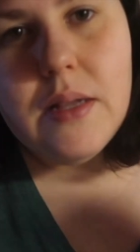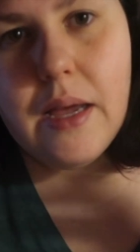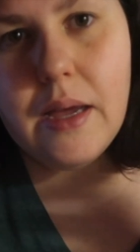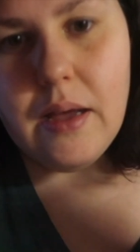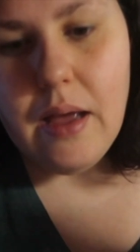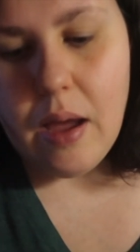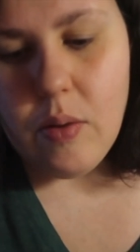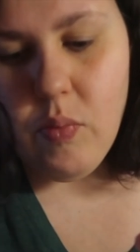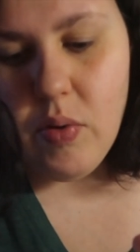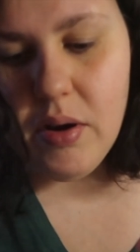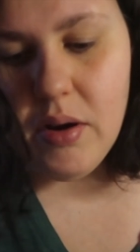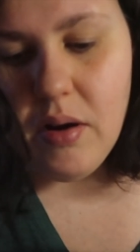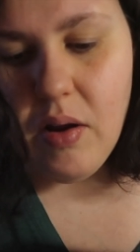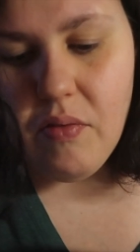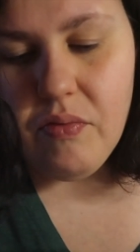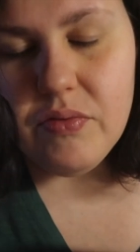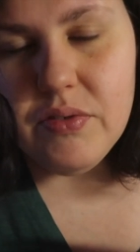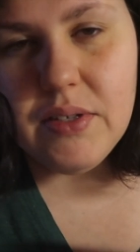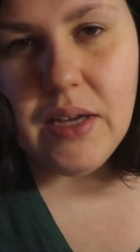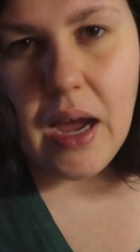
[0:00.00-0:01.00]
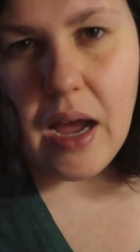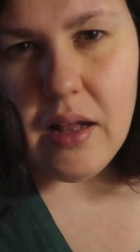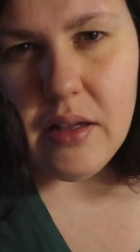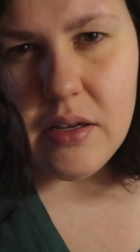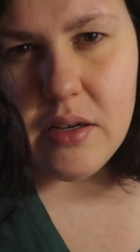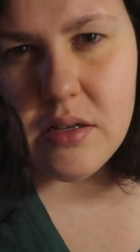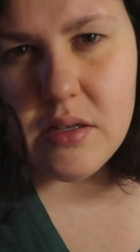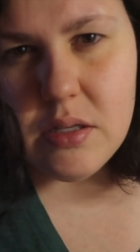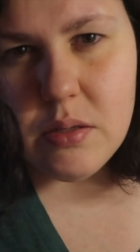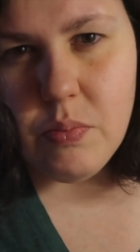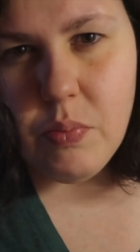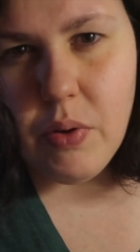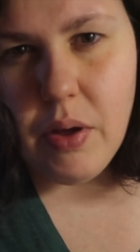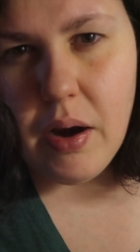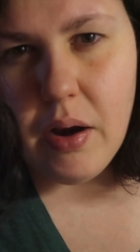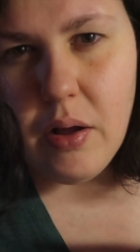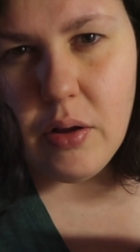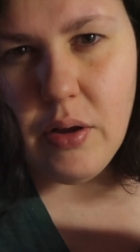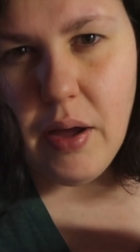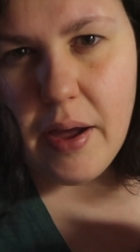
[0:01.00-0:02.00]
Like, I want enough scallions,
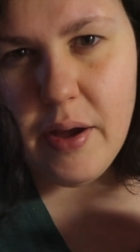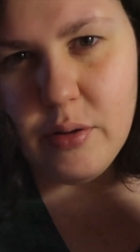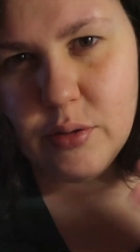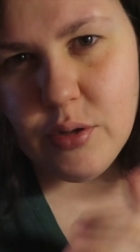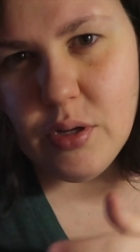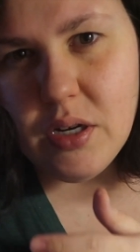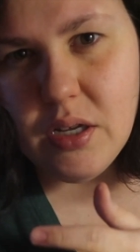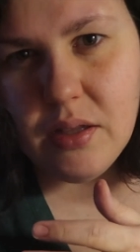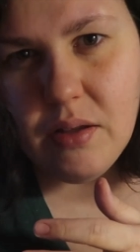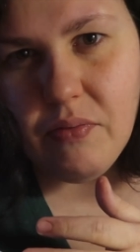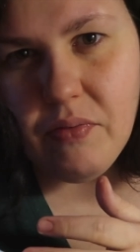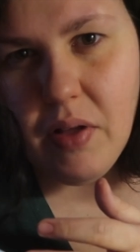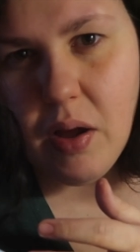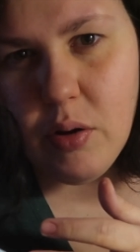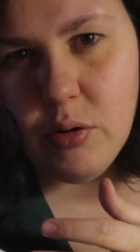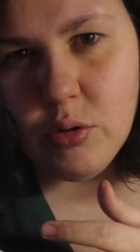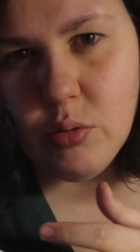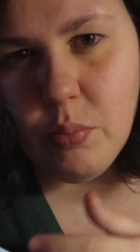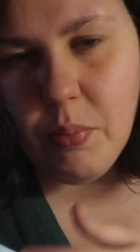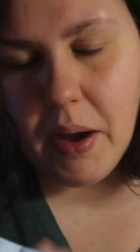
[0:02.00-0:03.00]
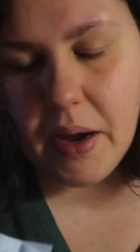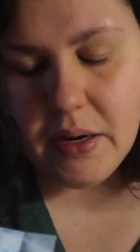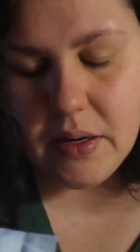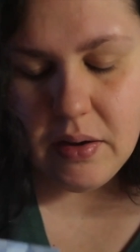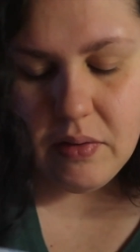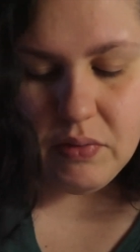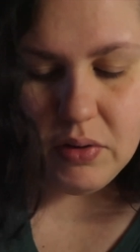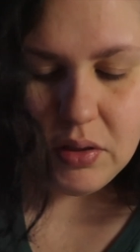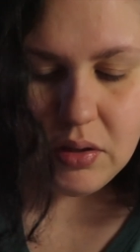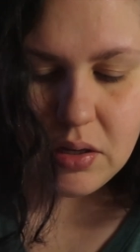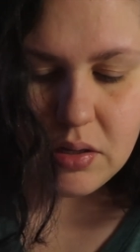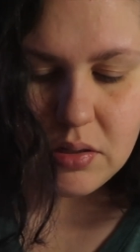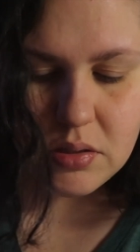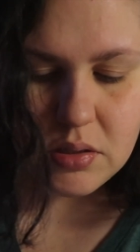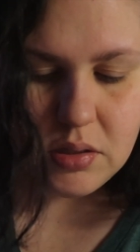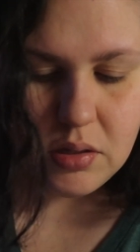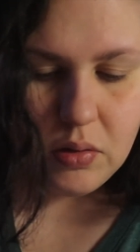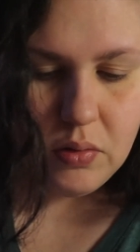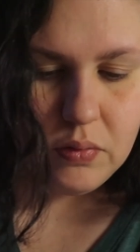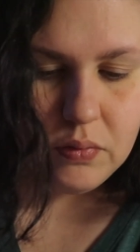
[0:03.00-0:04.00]
but I also need the flour to bind everything,
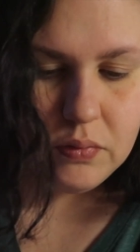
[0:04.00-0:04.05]
so